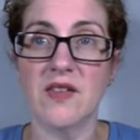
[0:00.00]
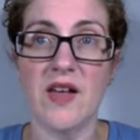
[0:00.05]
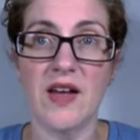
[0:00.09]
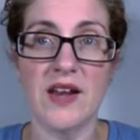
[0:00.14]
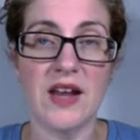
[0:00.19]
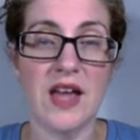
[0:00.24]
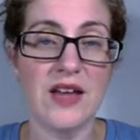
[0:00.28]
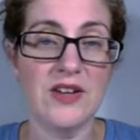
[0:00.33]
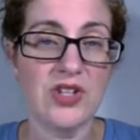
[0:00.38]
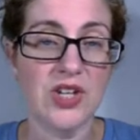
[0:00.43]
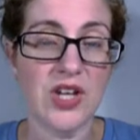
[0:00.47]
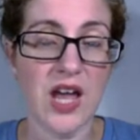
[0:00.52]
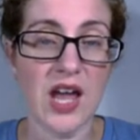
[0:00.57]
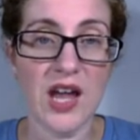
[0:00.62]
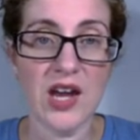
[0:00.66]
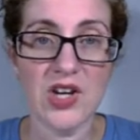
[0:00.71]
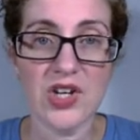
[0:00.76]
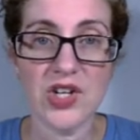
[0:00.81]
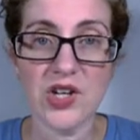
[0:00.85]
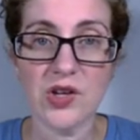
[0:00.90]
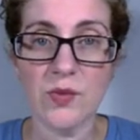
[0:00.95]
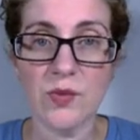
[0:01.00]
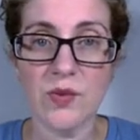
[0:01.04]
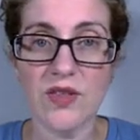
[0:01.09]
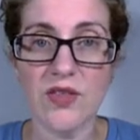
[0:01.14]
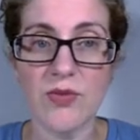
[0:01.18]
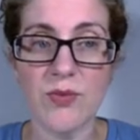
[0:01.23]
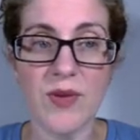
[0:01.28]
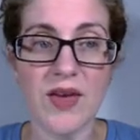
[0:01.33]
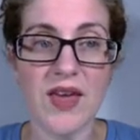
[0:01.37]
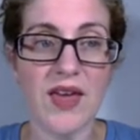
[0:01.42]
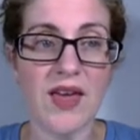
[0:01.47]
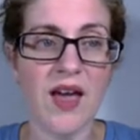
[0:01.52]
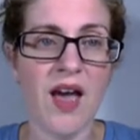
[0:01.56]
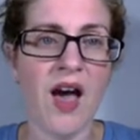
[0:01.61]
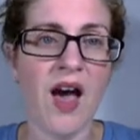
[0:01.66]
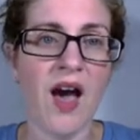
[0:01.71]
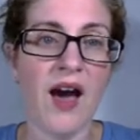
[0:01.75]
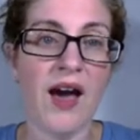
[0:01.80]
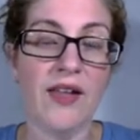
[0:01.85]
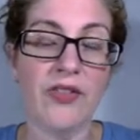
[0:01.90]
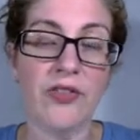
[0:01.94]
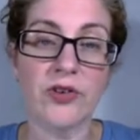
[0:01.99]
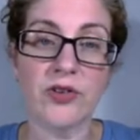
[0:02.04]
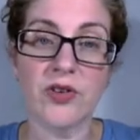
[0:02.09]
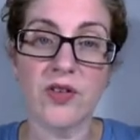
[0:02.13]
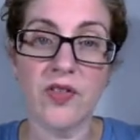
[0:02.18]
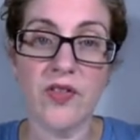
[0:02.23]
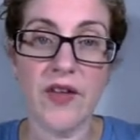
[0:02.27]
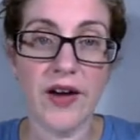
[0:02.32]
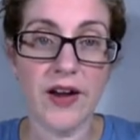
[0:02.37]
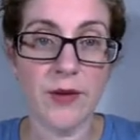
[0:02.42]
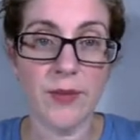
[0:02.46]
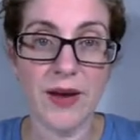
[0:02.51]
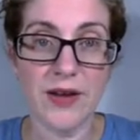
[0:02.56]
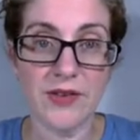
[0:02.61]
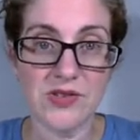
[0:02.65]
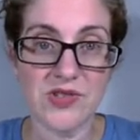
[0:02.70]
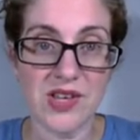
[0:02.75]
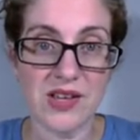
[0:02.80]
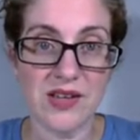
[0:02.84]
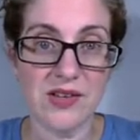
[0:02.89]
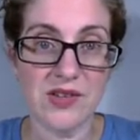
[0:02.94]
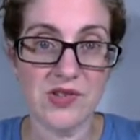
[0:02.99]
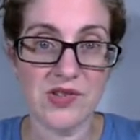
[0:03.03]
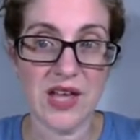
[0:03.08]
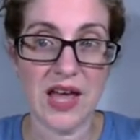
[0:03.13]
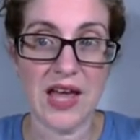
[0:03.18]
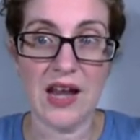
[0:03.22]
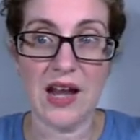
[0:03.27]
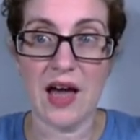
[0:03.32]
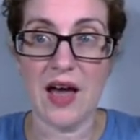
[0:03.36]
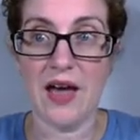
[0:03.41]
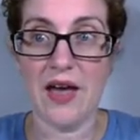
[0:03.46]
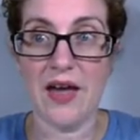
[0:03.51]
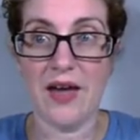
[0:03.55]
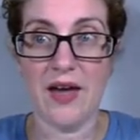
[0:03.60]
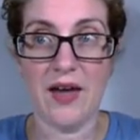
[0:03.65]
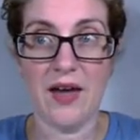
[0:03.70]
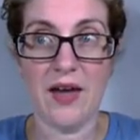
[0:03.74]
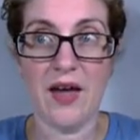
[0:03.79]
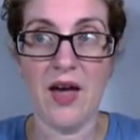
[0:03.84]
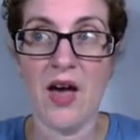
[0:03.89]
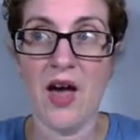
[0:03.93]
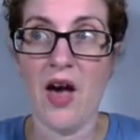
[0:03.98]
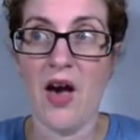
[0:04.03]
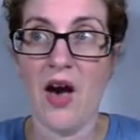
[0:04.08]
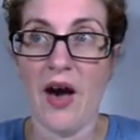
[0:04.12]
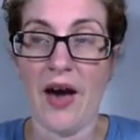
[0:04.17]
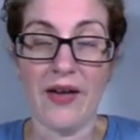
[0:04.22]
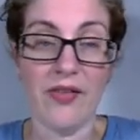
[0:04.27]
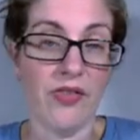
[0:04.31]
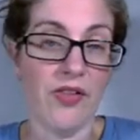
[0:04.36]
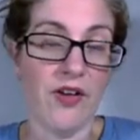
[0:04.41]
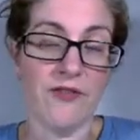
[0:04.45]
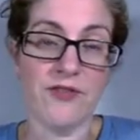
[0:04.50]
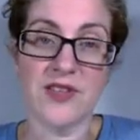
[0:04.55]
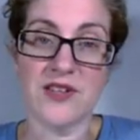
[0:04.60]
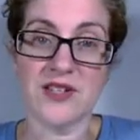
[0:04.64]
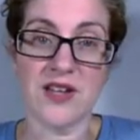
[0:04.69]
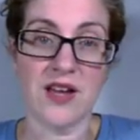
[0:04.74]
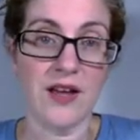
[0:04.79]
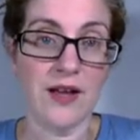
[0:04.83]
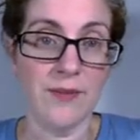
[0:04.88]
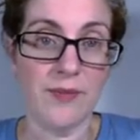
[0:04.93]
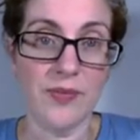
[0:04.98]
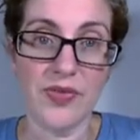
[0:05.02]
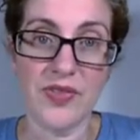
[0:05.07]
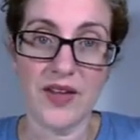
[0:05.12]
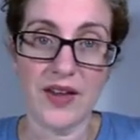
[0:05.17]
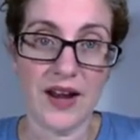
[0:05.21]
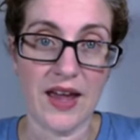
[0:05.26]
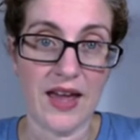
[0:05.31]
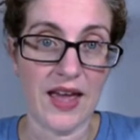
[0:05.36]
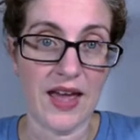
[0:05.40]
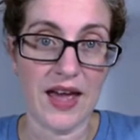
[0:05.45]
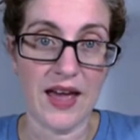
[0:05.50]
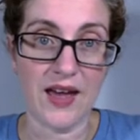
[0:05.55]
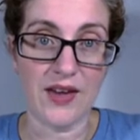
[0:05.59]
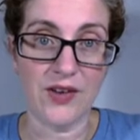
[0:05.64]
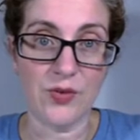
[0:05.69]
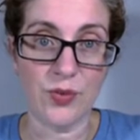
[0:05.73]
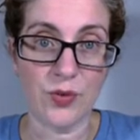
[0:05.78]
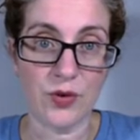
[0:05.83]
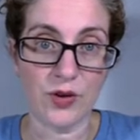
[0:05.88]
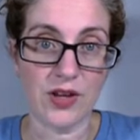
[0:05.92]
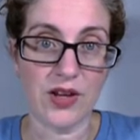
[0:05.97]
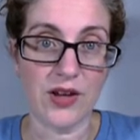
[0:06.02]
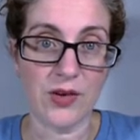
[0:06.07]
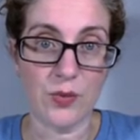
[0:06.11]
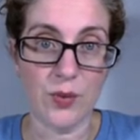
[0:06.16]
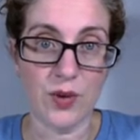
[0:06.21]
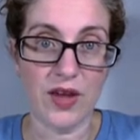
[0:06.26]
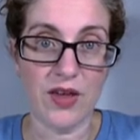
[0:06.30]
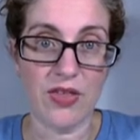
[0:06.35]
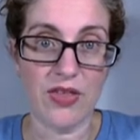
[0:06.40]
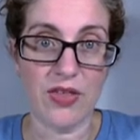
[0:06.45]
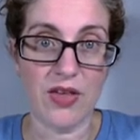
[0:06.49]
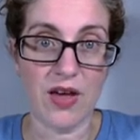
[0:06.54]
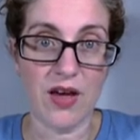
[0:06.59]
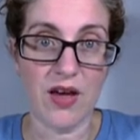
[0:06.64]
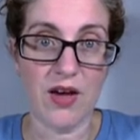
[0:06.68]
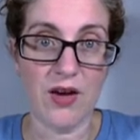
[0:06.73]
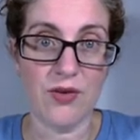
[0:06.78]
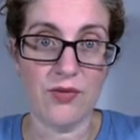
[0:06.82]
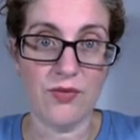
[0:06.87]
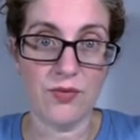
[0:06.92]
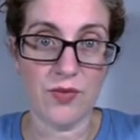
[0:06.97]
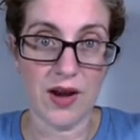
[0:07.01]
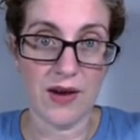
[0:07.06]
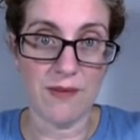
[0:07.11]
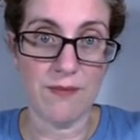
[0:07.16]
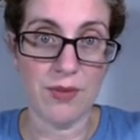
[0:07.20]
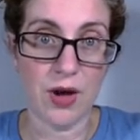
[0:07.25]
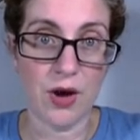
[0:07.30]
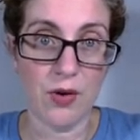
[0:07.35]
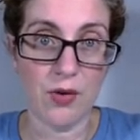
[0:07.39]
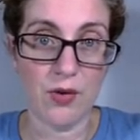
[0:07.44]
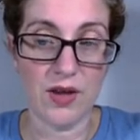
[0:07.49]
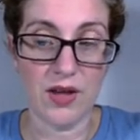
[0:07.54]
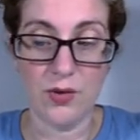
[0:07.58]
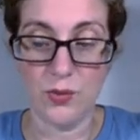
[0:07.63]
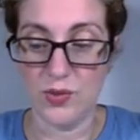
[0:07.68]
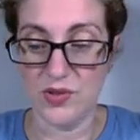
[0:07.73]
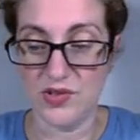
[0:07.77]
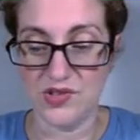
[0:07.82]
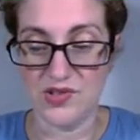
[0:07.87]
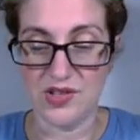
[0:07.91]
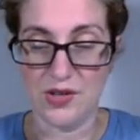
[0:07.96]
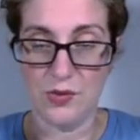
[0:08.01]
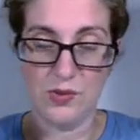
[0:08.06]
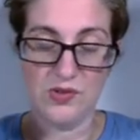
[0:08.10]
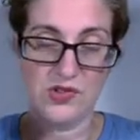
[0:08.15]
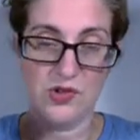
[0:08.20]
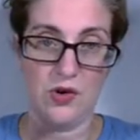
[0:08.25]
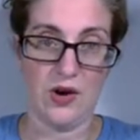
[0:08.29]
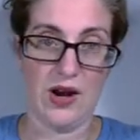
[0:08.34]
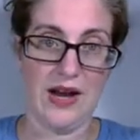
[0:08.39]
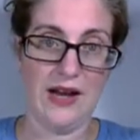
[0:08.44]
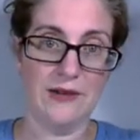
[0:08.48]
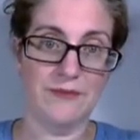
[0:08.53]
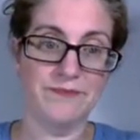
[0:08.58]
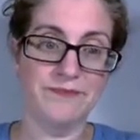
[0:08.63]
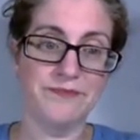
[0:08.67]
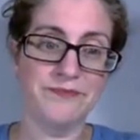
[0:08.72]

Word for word: lot of education with me. I learned a lot about sales, and I I love the time that I had working with uh, Rainbow. It was it was great.